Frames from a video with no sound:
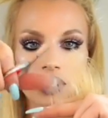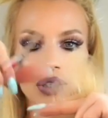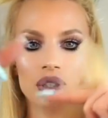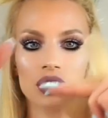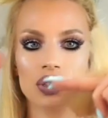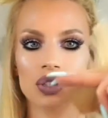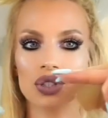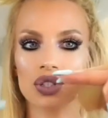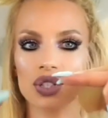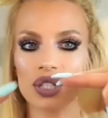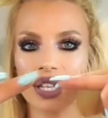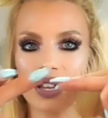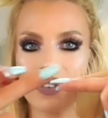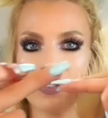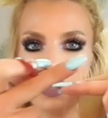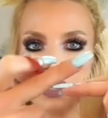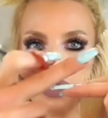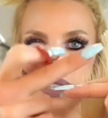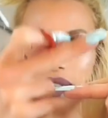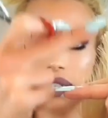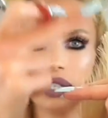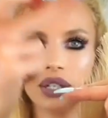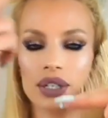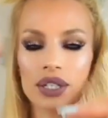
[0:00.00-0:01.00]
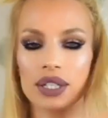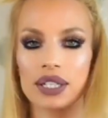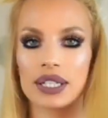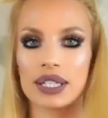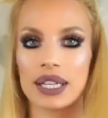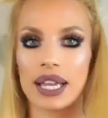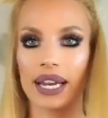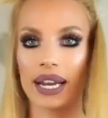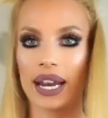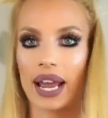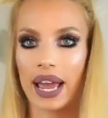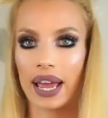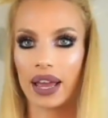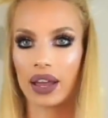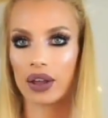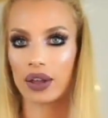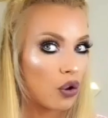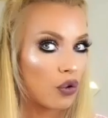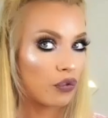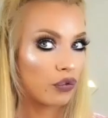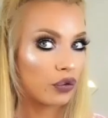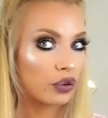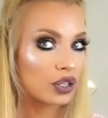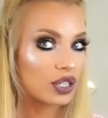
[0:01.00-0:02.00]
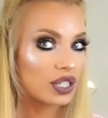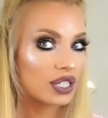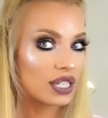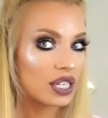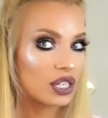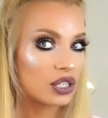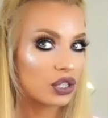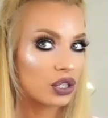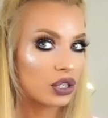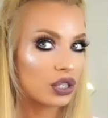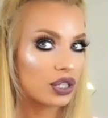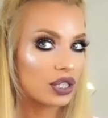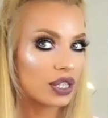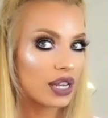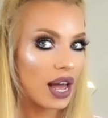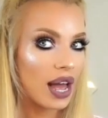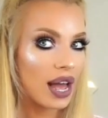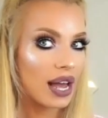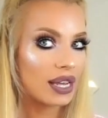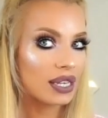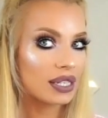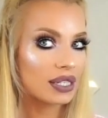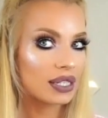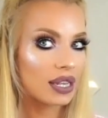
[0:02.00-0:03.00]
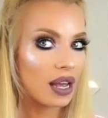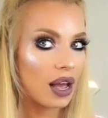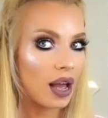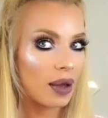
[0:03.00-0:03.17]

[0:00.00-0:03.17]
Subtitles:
So just have a little slight angle. For scissors, guys,